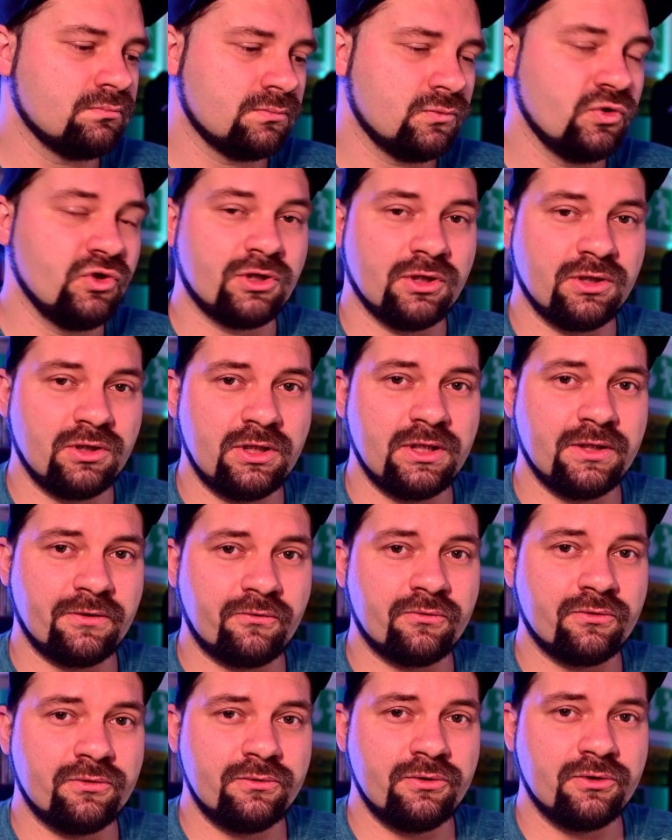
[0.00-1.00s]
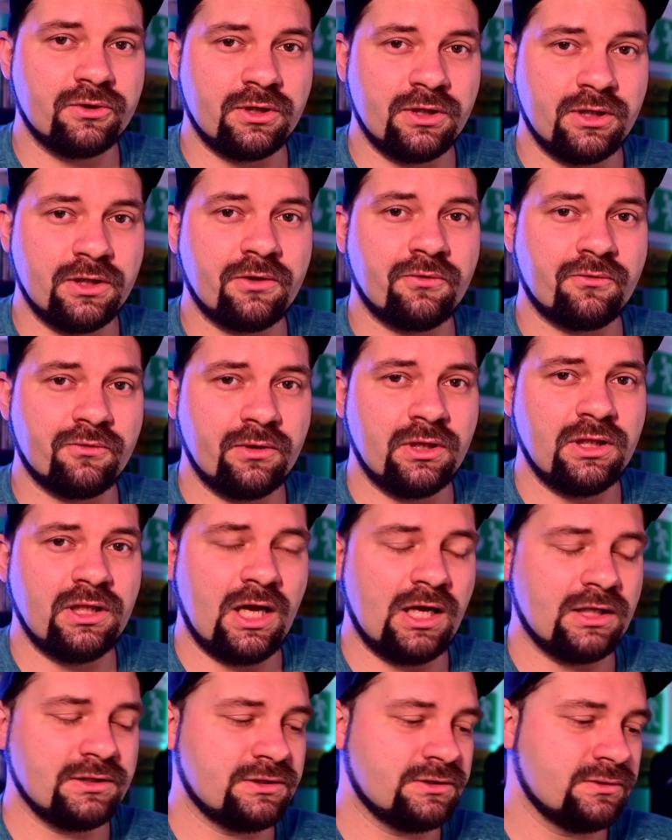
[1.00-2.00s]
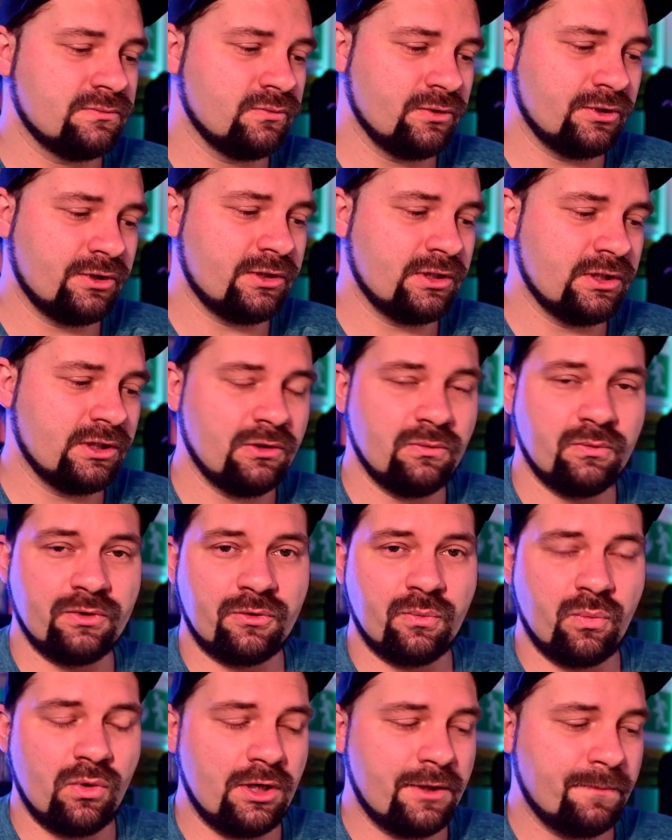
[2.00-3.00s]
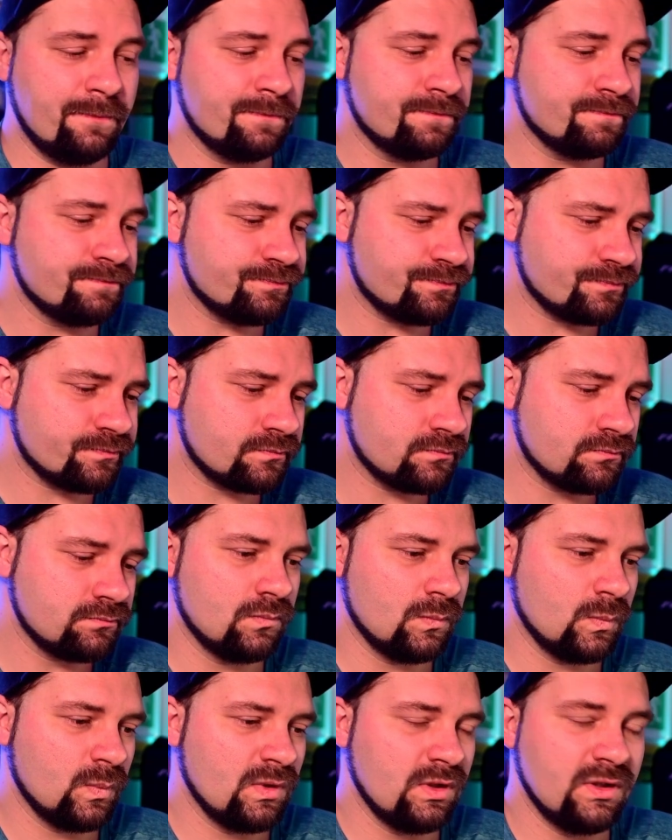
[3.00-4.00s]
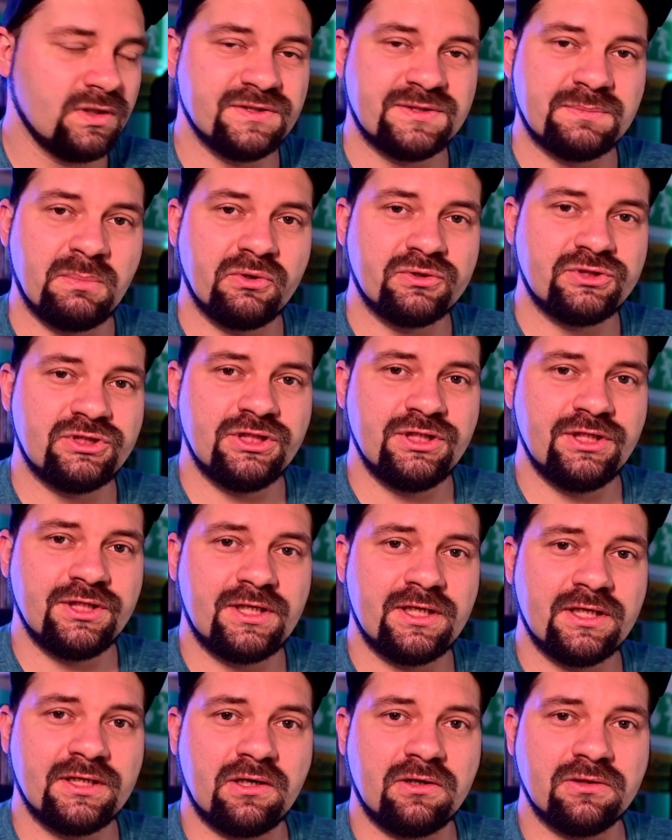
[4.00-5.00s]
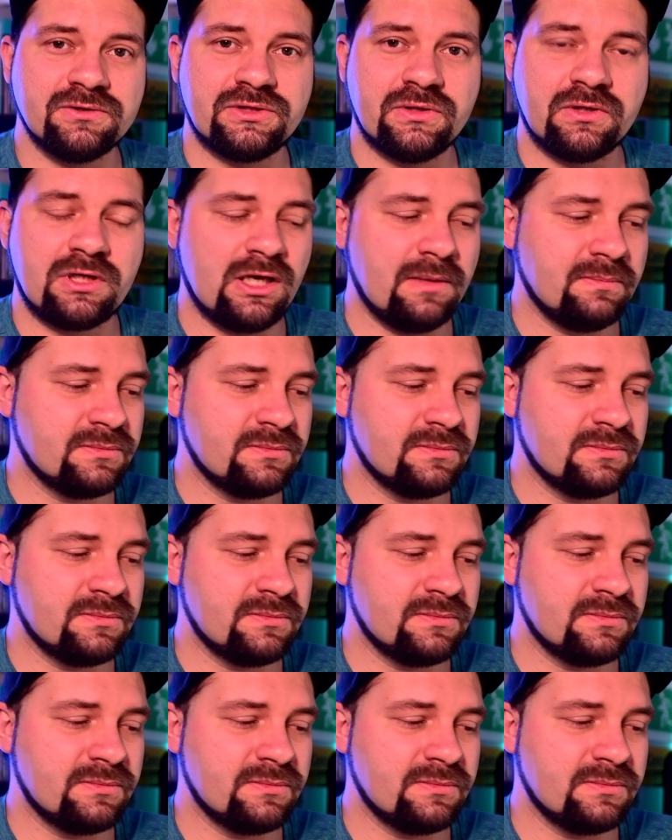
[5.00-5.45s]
You can get through a lot with one. The Smoke Genie kit also comes